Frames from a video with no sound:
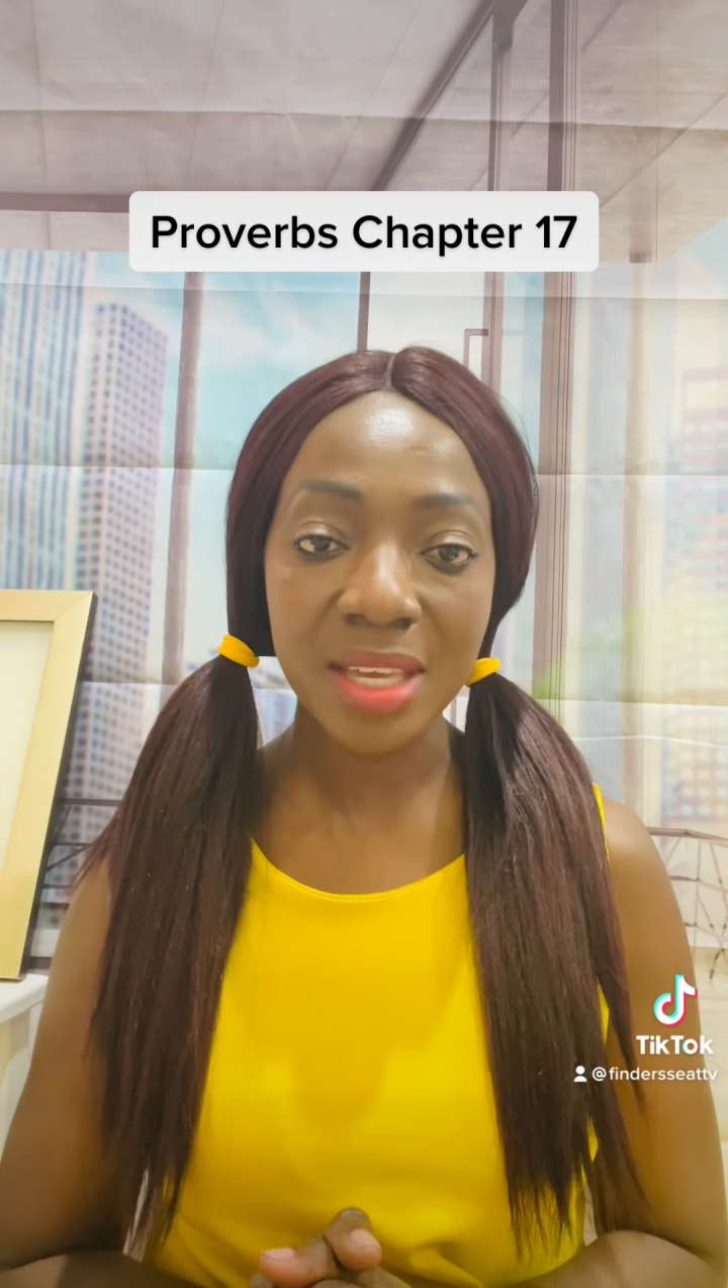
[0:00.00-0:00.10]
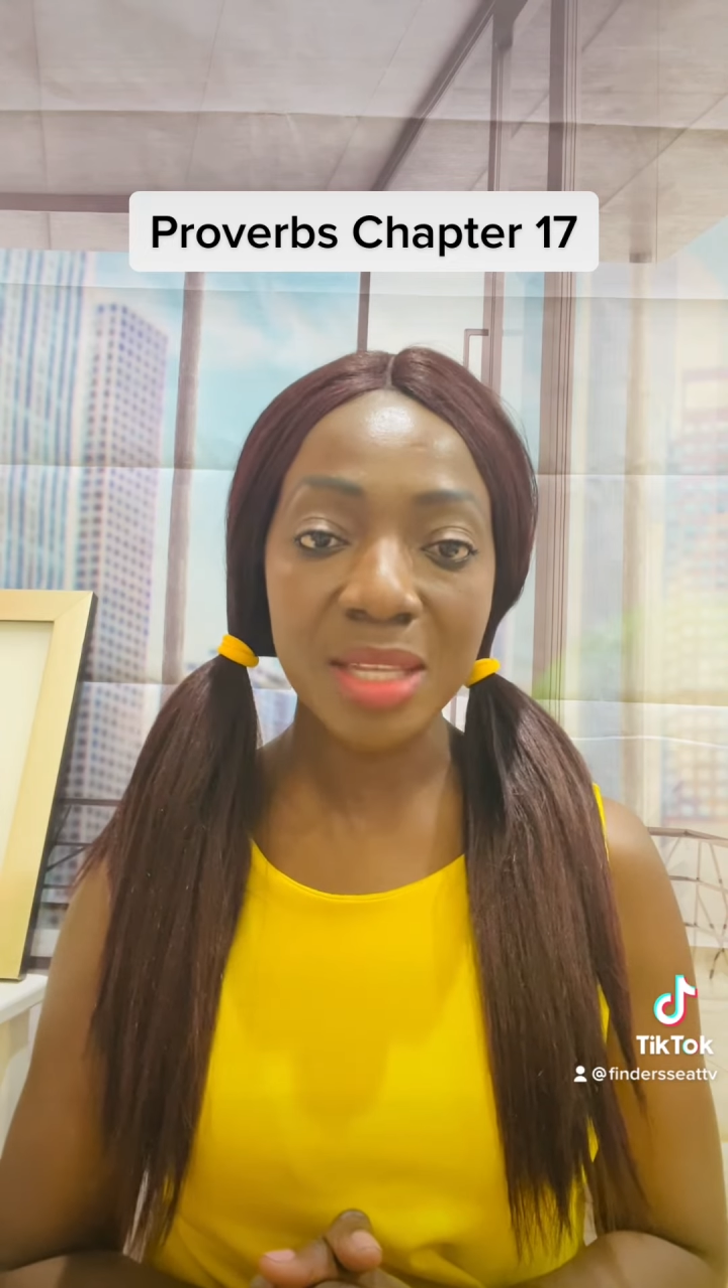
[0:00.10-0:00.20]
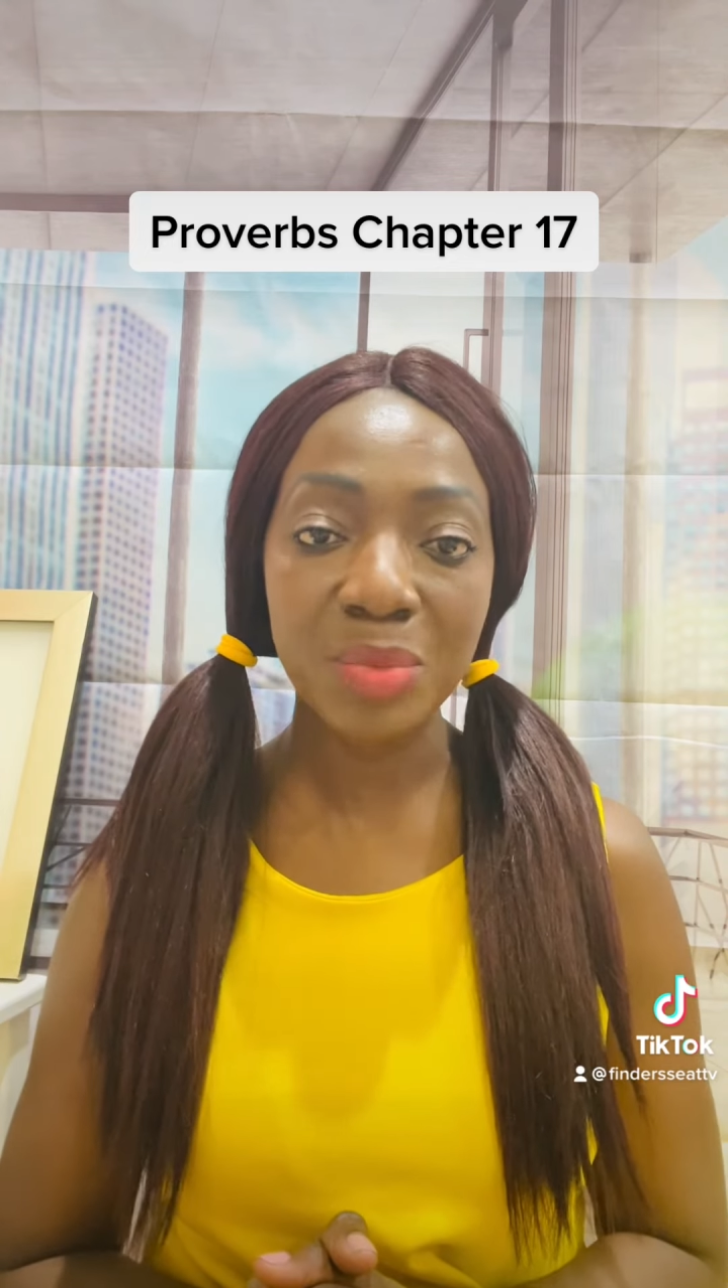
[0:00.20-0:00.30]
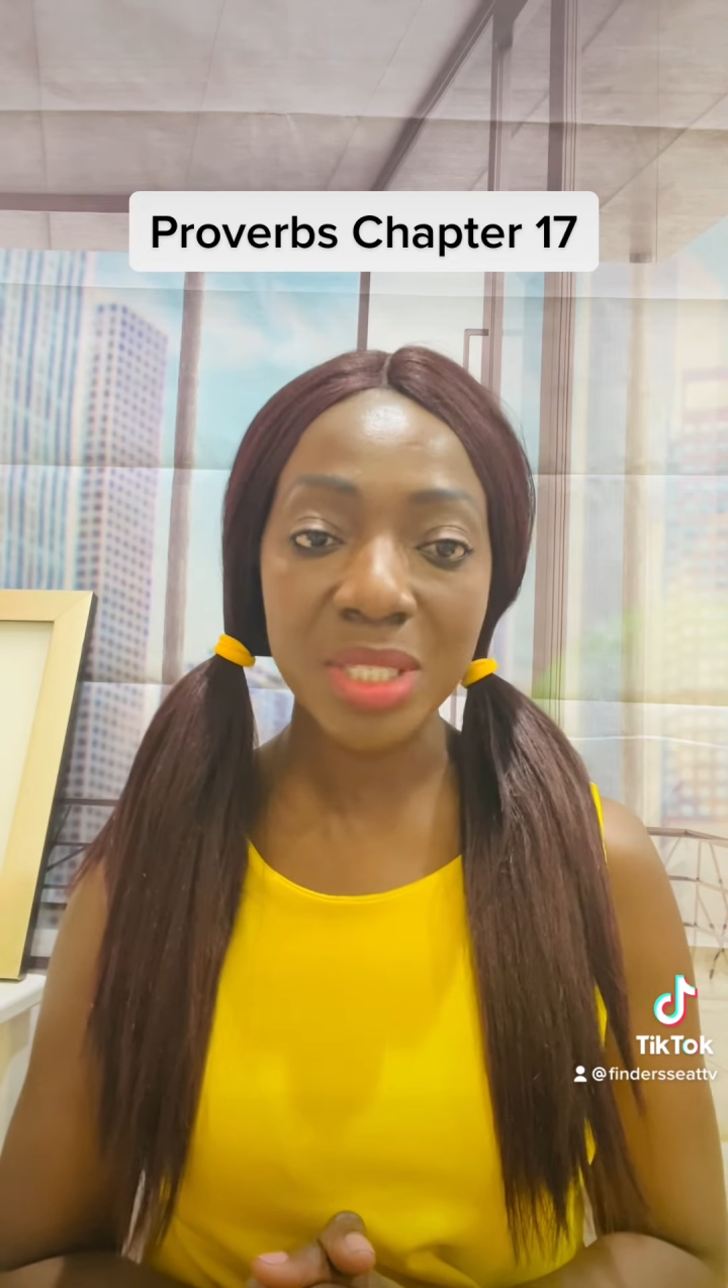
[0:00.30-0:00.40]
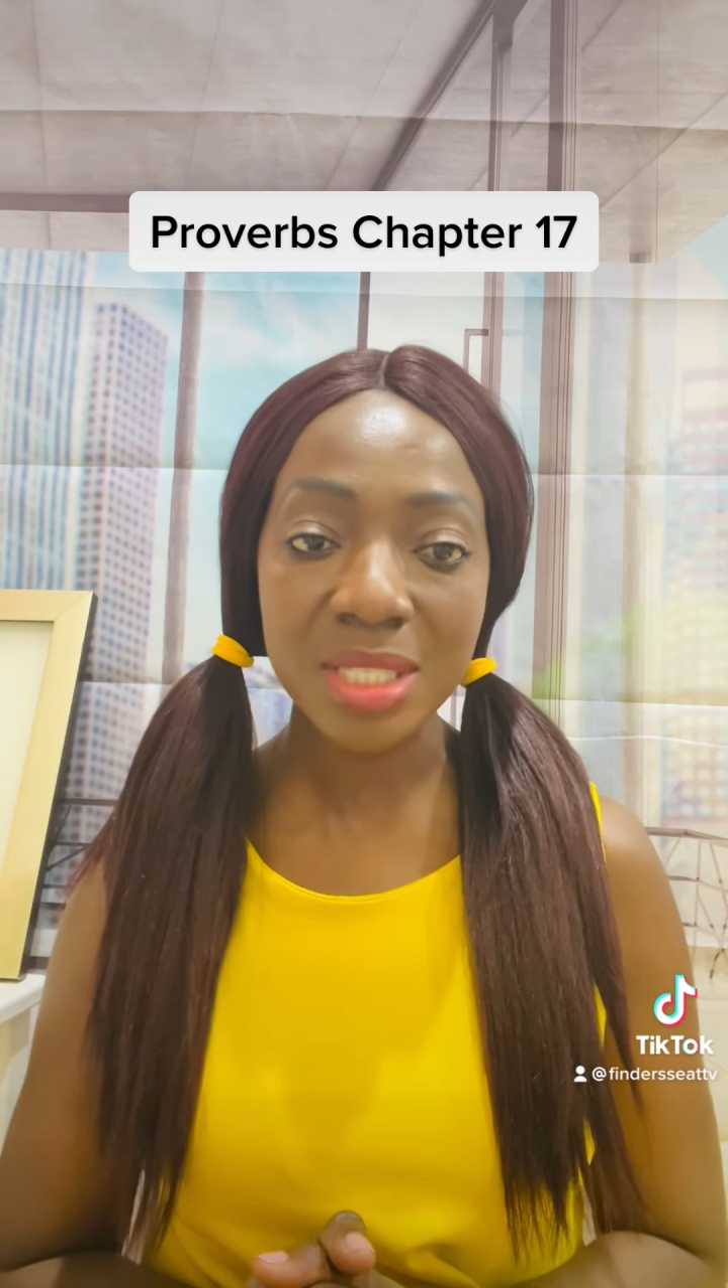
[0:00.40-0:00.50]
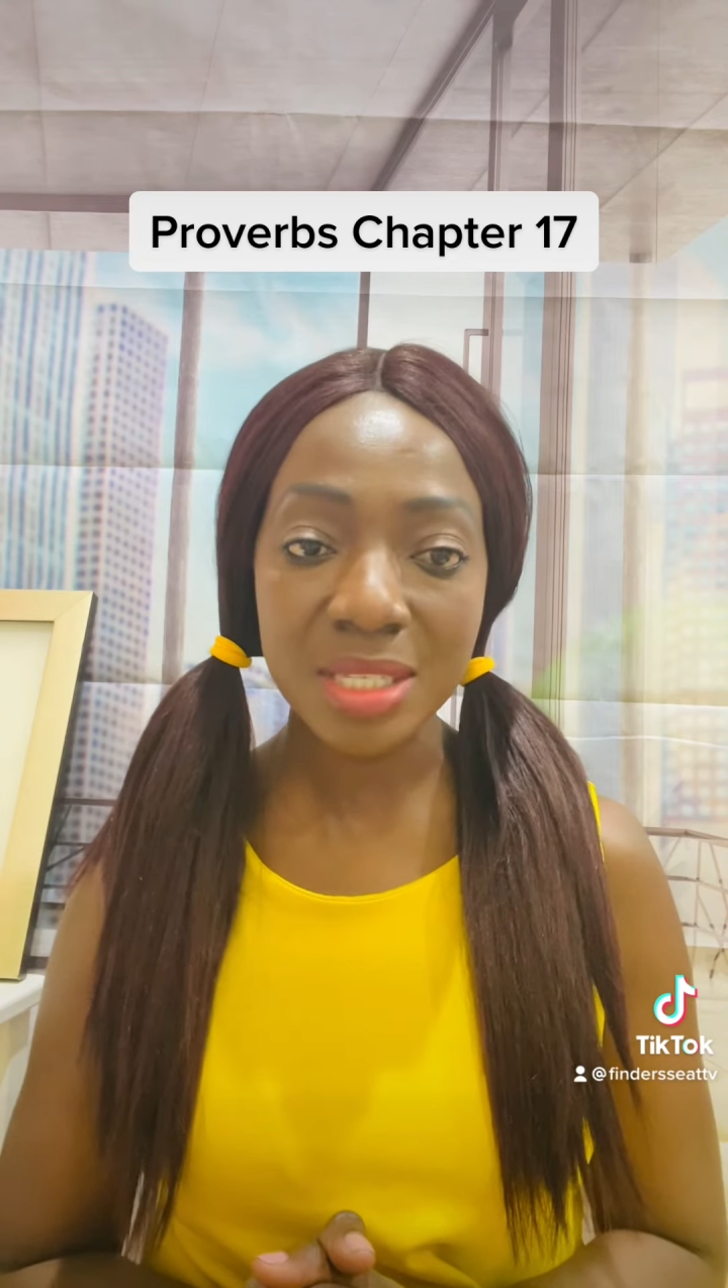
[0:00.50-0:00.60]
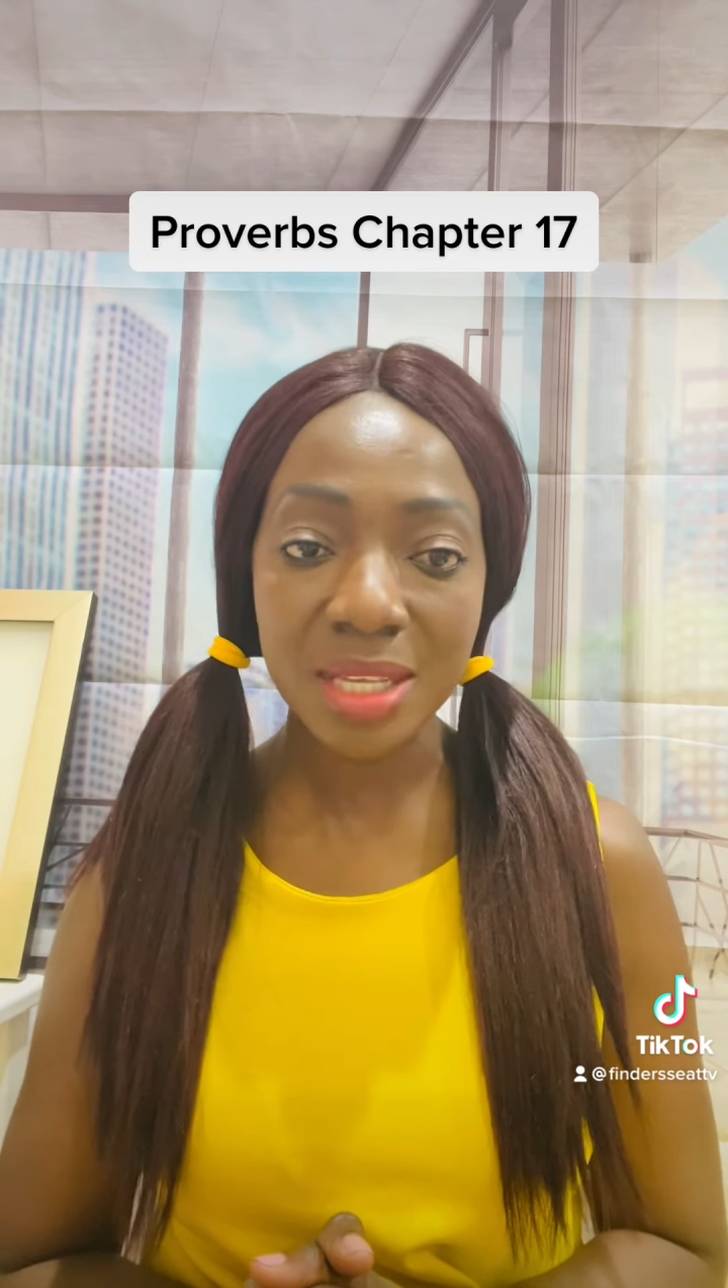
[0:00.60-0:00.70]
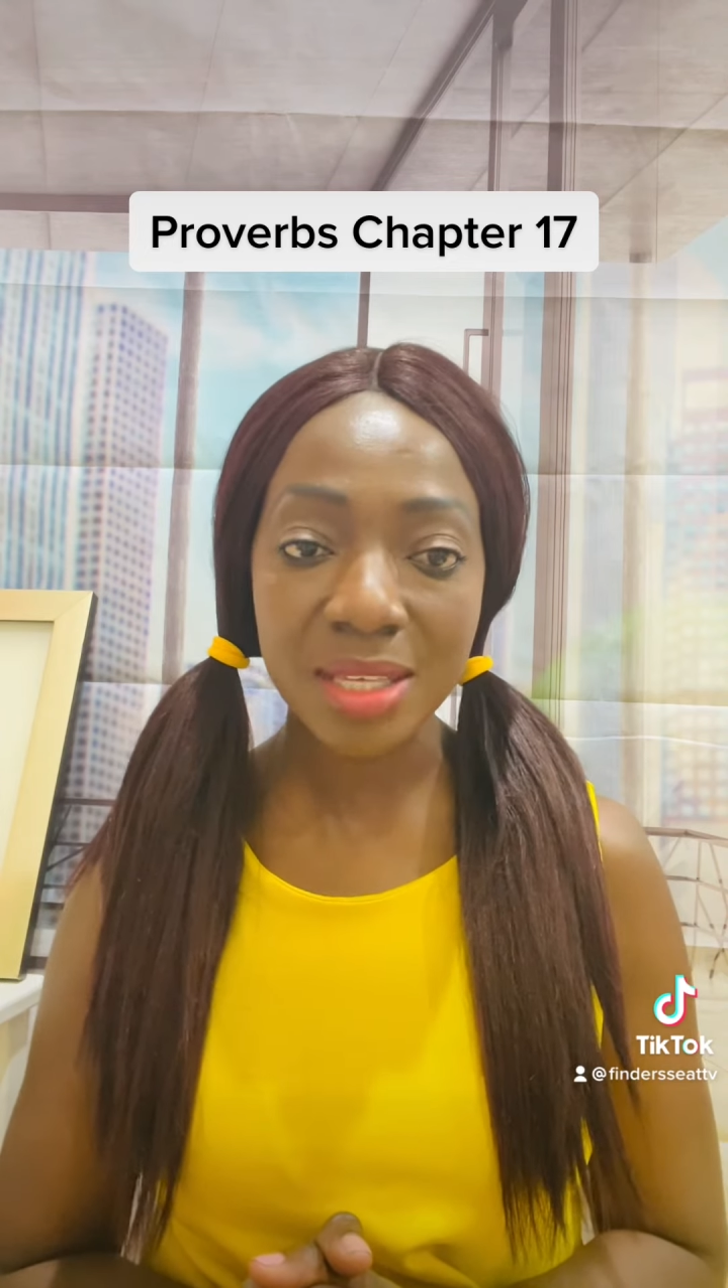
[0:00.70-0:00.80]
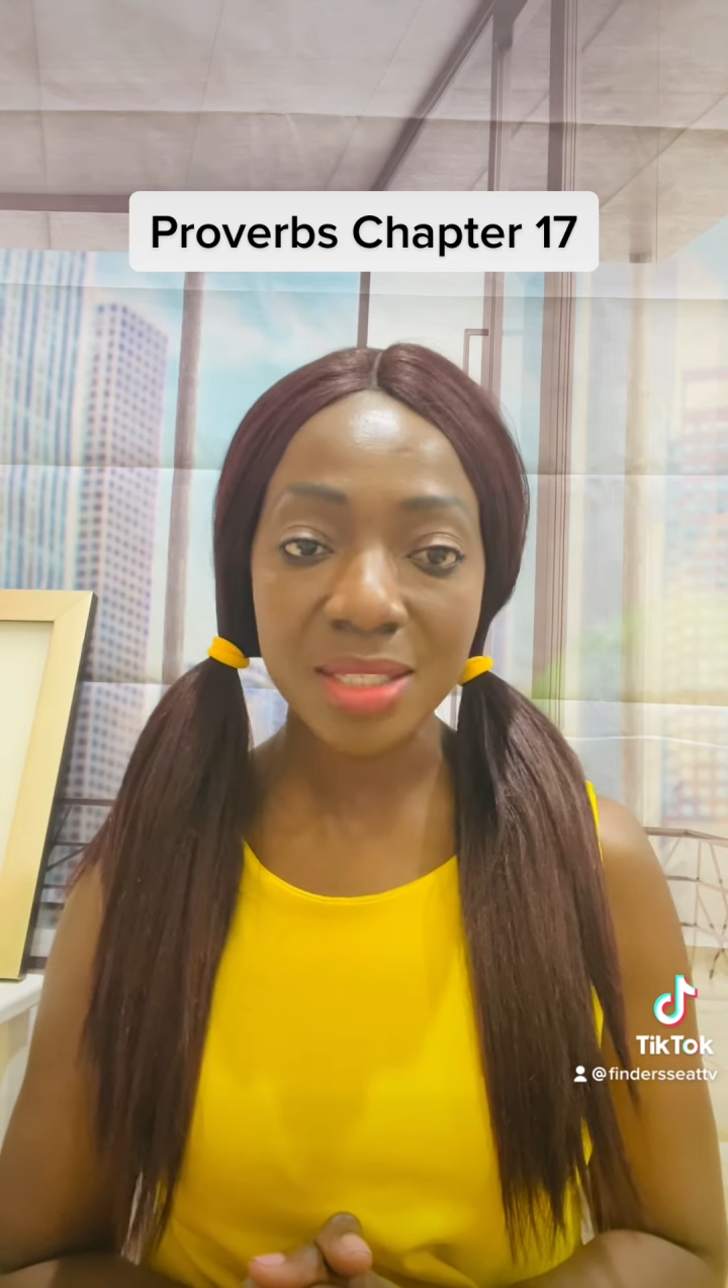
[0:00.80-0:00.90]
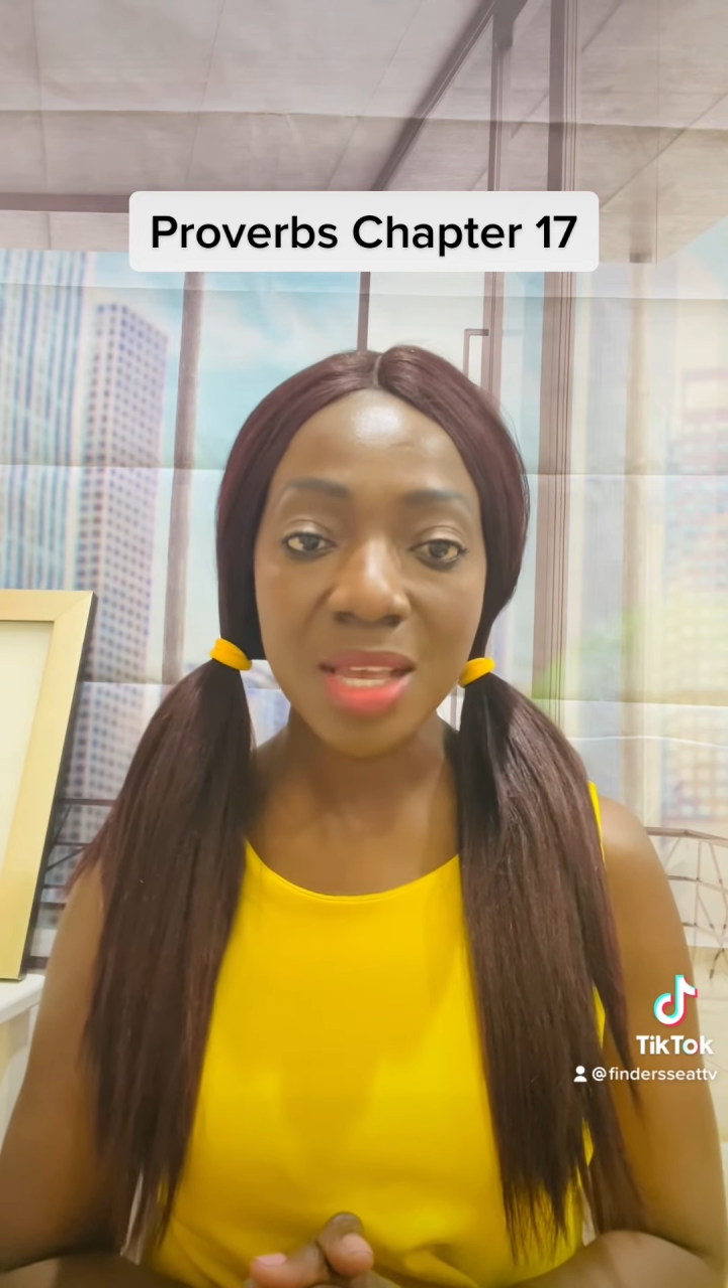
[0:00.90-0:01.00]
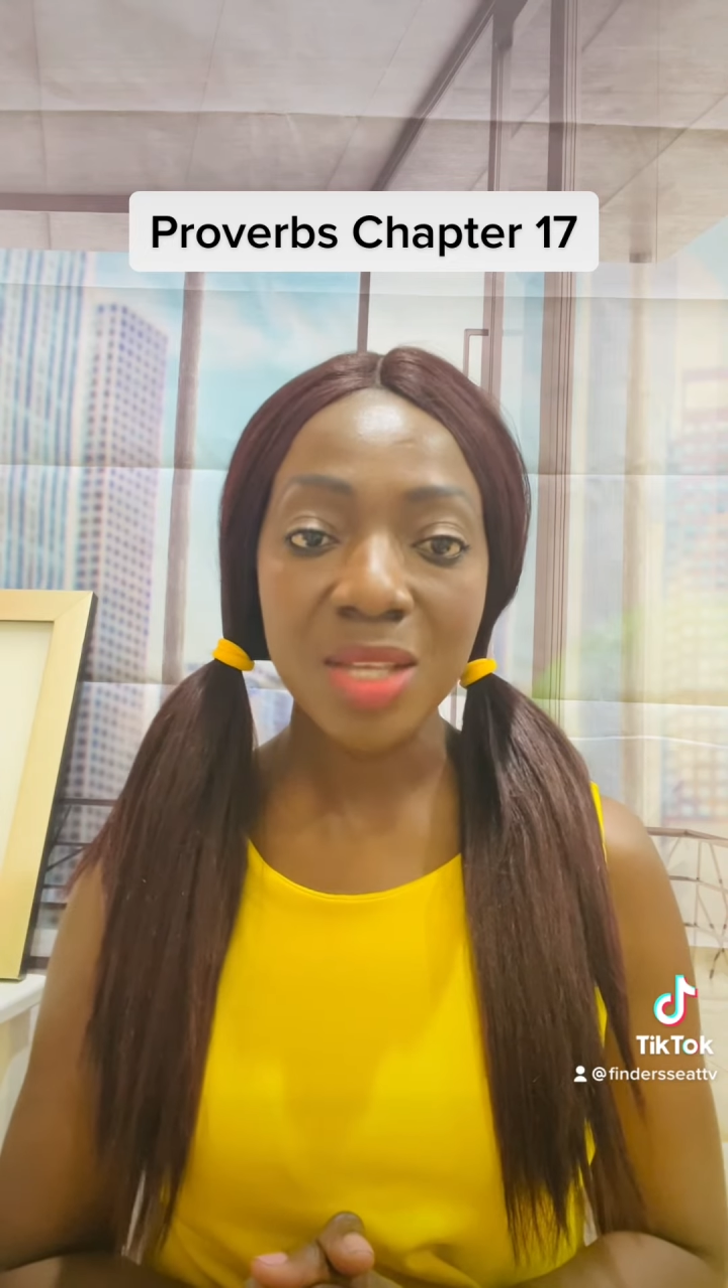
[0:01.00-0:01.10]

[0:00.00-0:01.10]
and bitterness